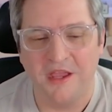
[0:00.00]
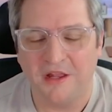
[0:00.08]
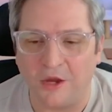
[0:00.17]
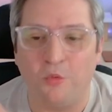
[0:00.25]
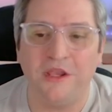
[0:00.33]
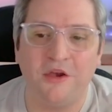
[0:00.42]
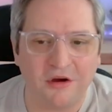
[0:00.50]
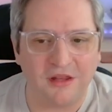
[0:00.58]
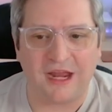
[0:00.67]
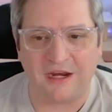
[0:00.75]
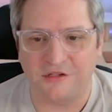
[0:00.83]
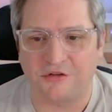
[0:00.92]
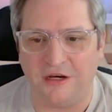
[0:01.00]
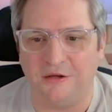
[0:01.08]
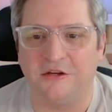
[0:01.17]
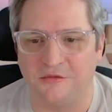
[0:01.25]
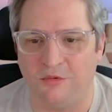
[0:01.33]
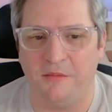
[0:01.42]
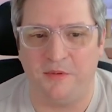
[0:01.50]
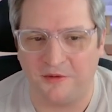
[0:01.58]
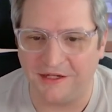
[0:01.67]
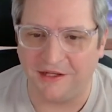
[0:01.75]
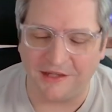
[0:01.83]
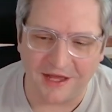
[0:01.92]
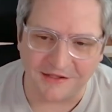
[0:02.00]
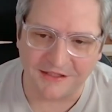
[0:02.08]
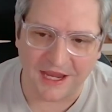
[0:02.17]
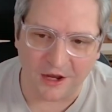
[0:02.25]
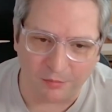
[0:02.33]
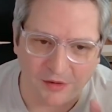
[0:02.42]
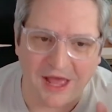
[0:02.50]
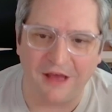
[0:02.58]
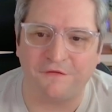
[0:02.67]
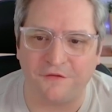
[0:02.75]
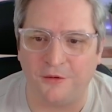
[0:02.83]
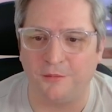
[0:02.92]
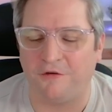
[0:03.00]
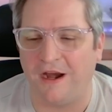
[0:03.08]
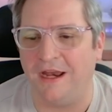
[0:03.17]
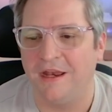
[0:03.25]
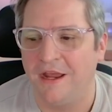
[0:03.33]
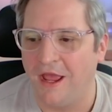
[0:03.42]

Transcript: Like we go to that extreme because we're building a large scale platform, right?